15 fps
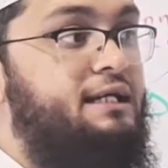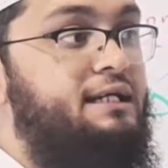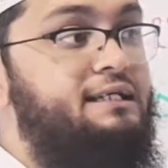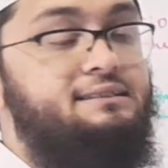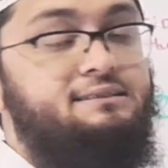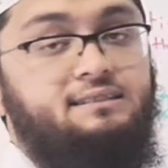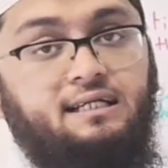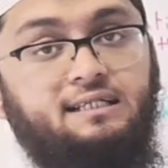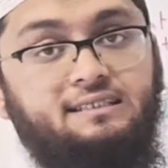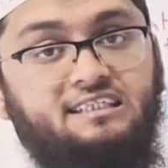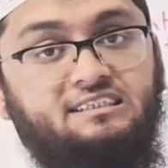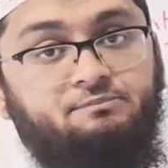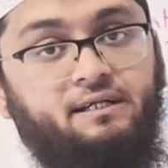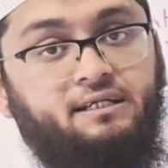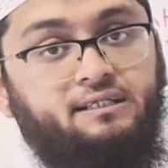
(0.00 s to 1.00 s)
he's
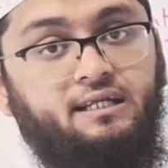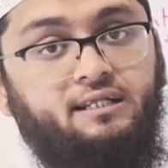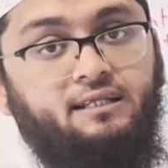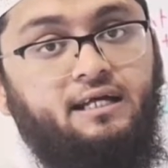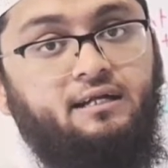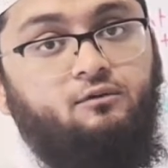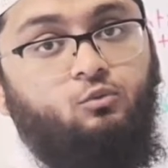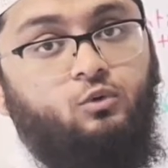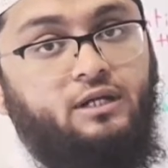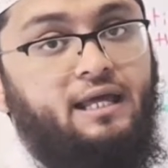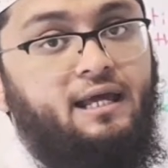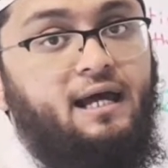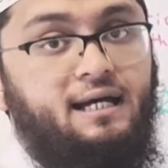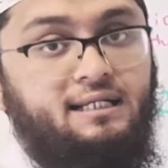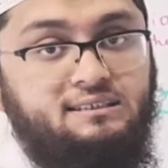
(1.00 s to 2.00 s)
expecting that what I
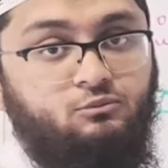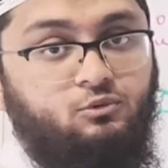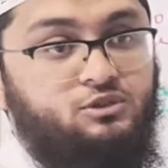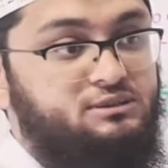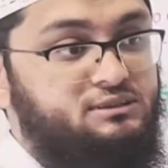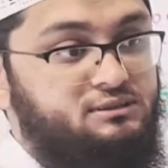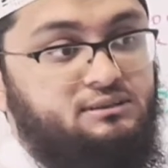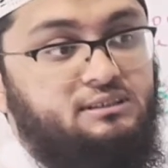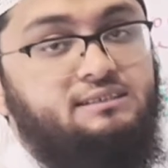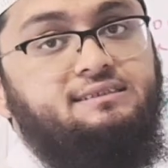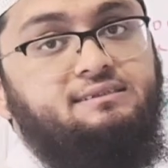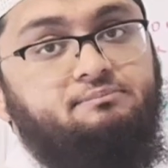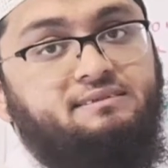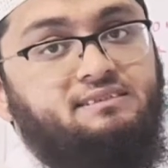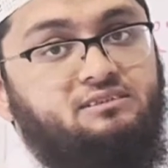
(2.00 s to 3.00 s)
asked was this
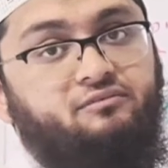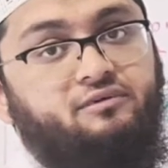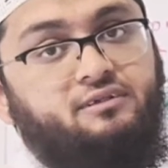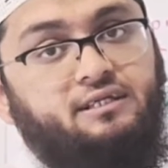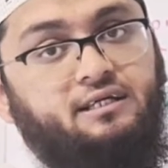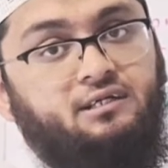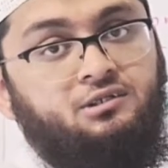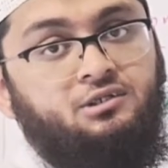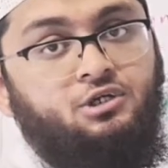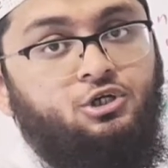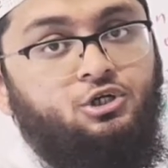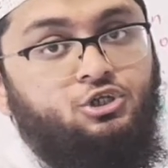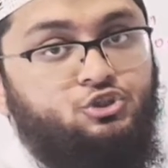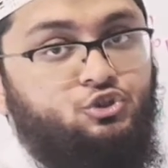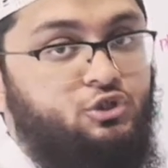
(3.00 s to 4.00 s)
specific thing.
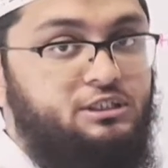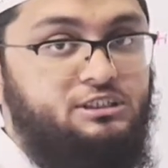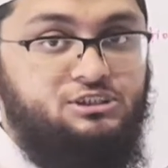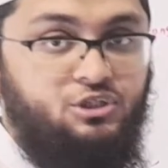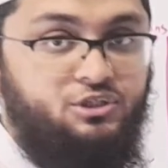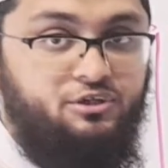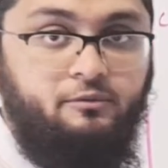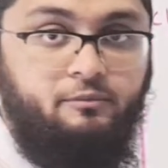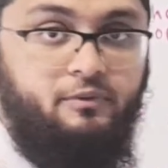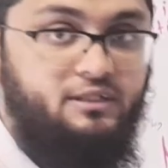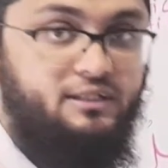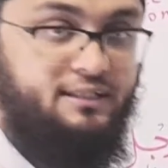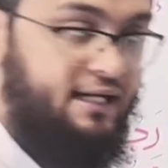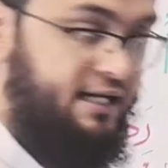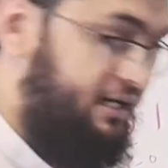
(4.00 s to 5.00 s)
So he's not repeating